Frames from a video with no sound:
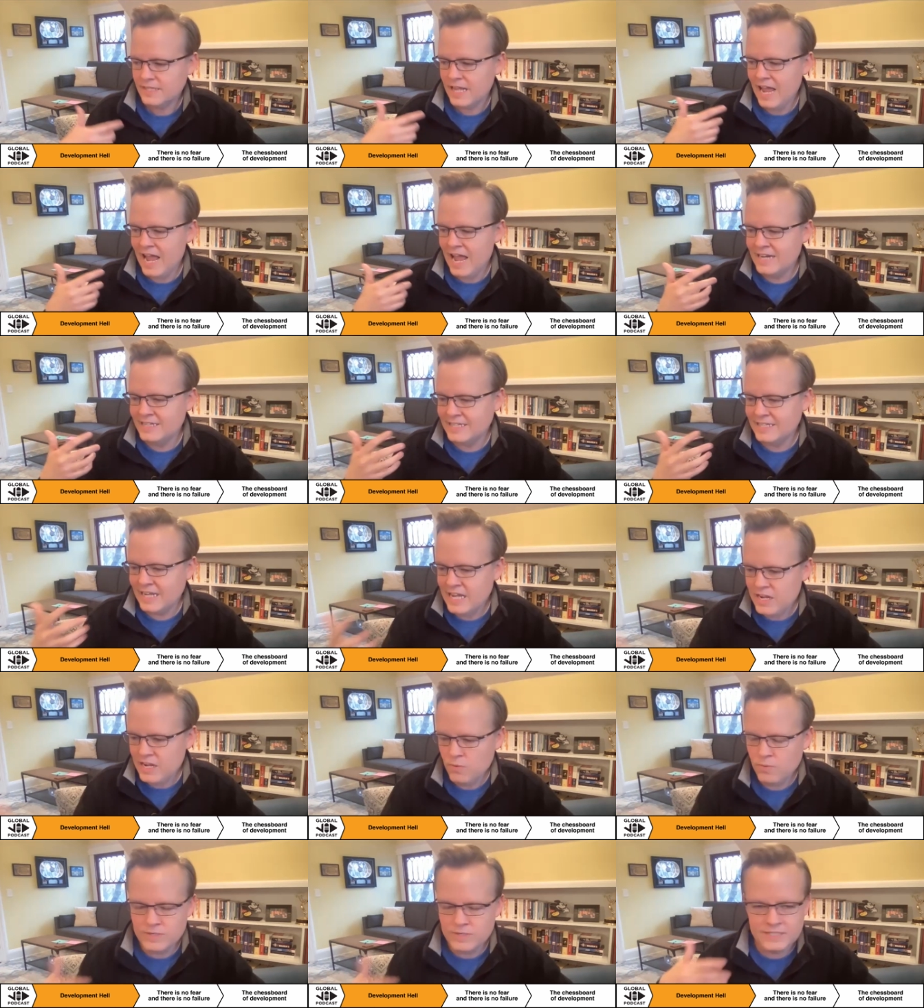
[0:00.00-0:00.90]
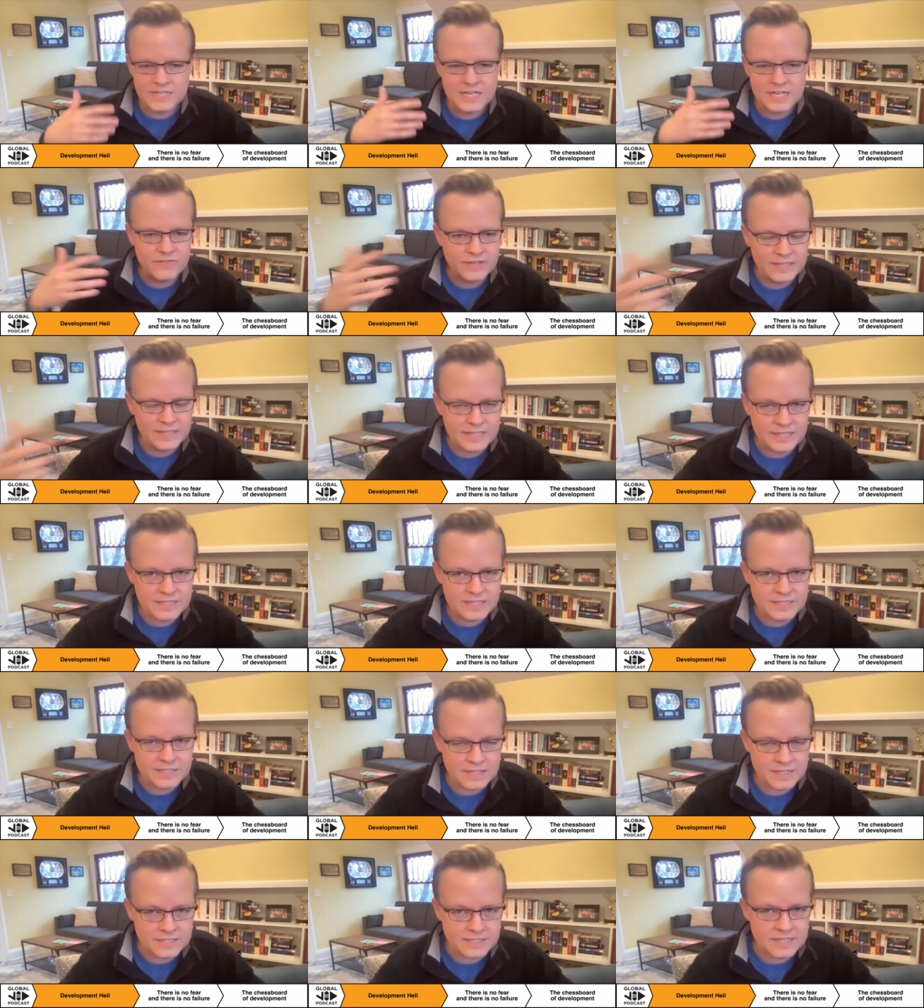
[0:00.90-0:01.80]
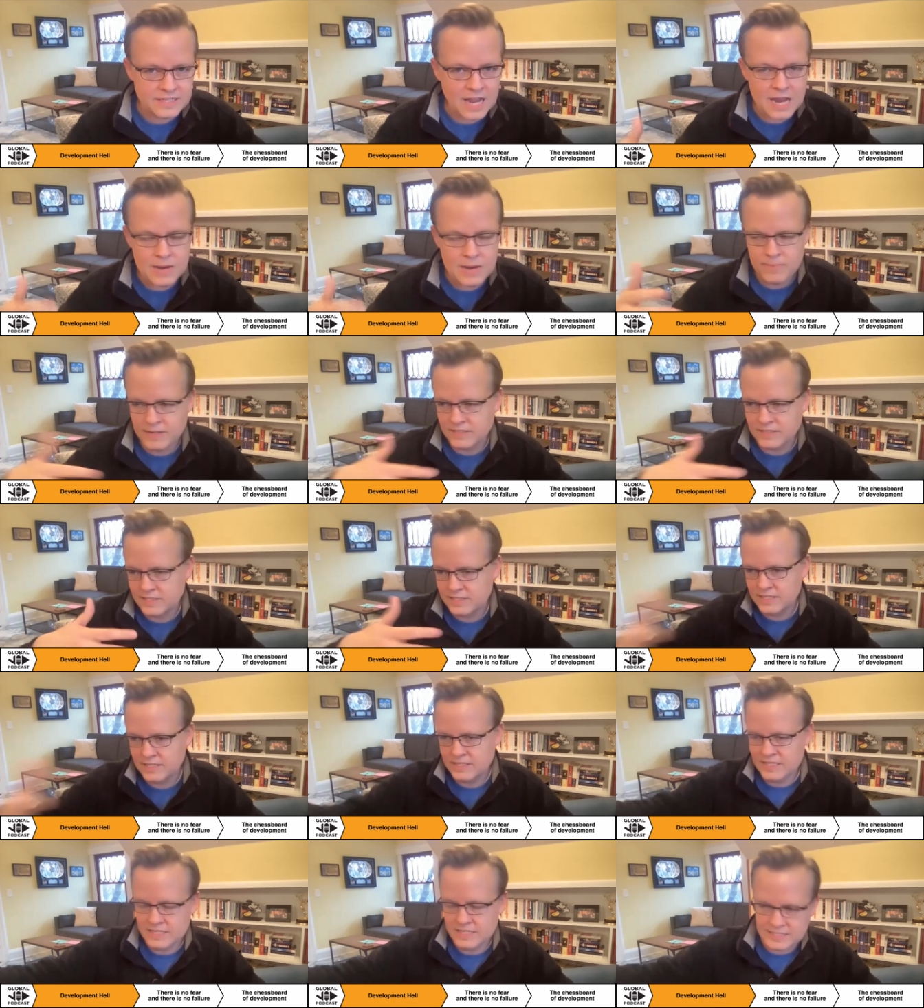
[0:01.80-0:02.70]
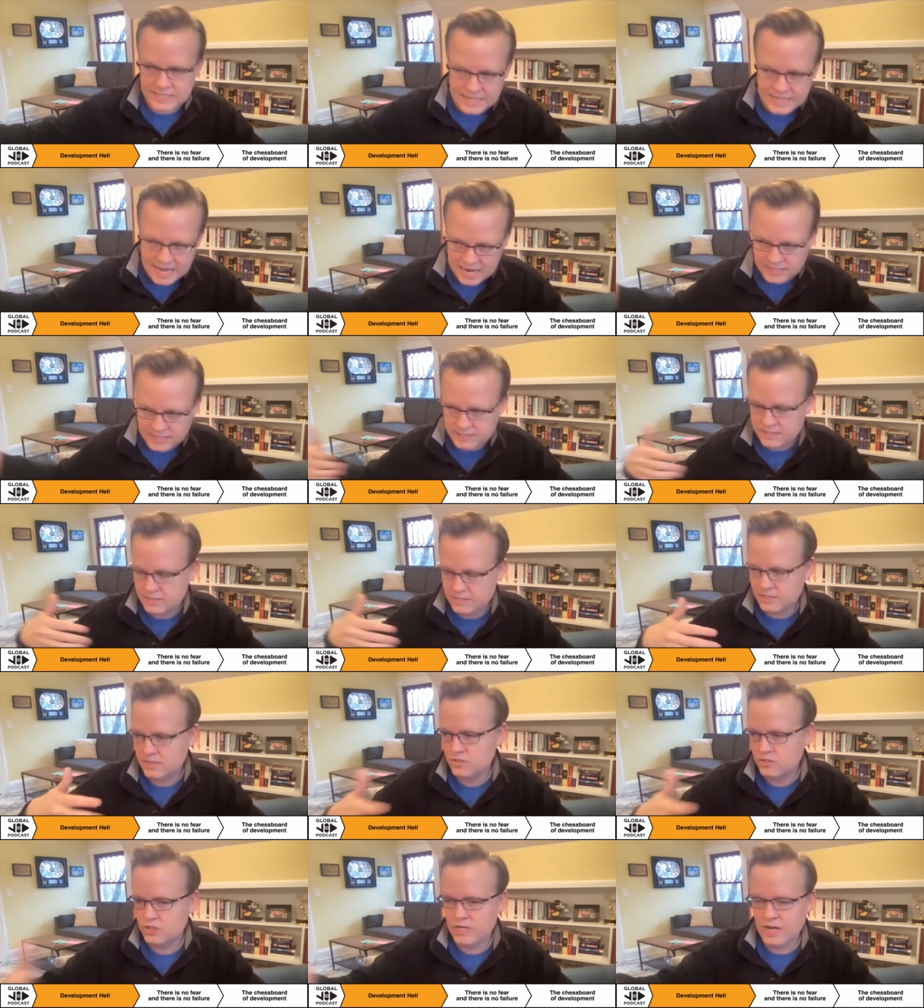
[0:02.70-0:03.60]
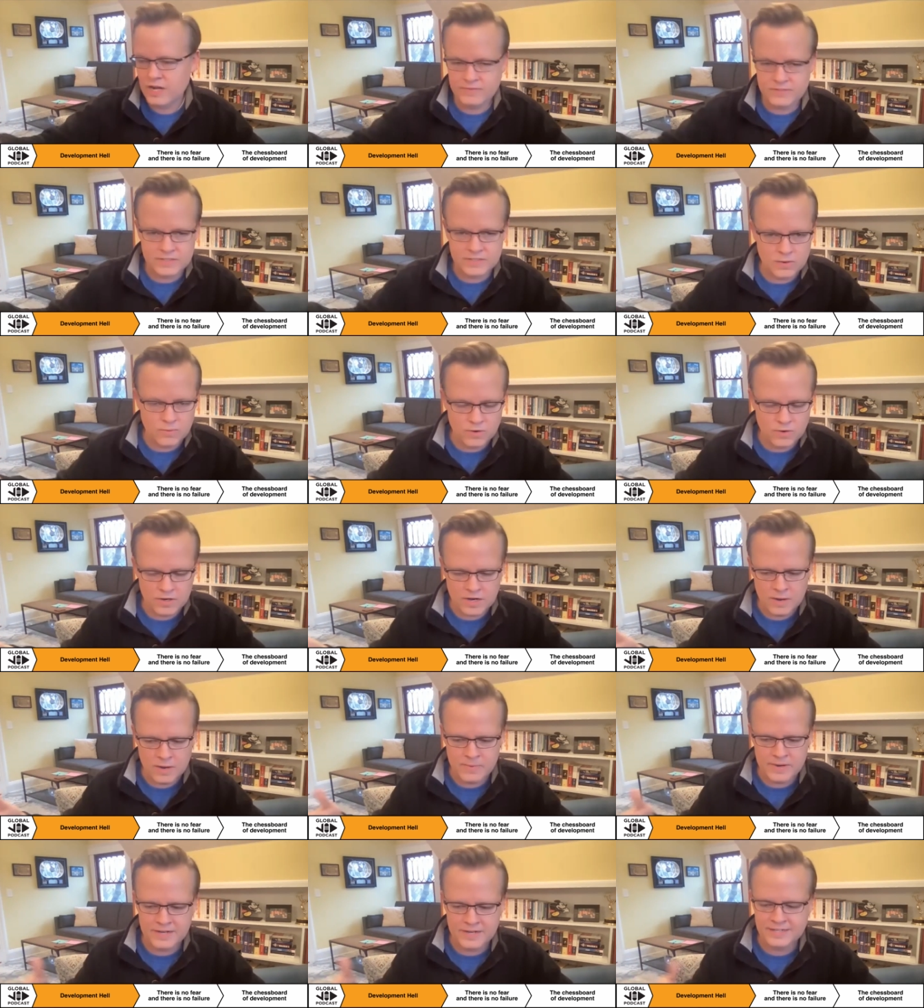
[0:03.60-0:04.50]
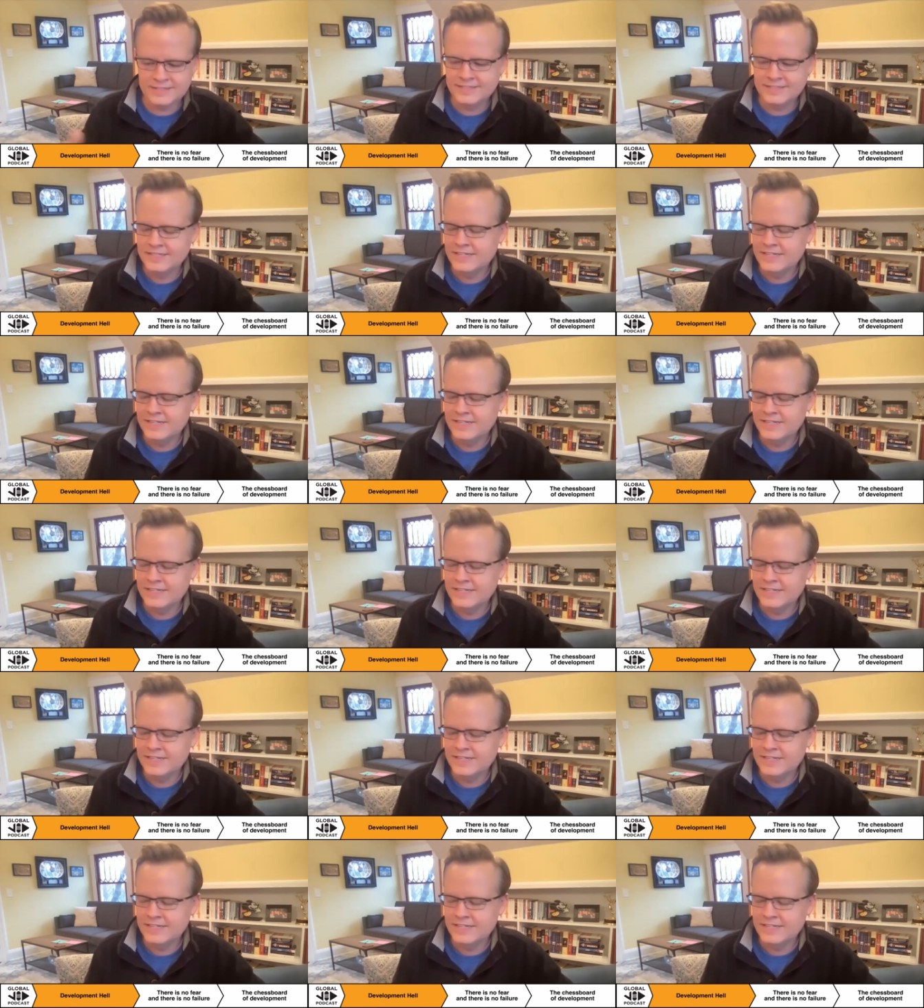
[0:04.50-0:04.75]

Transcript: And he was giving these assignments to these guest chefs that were coming.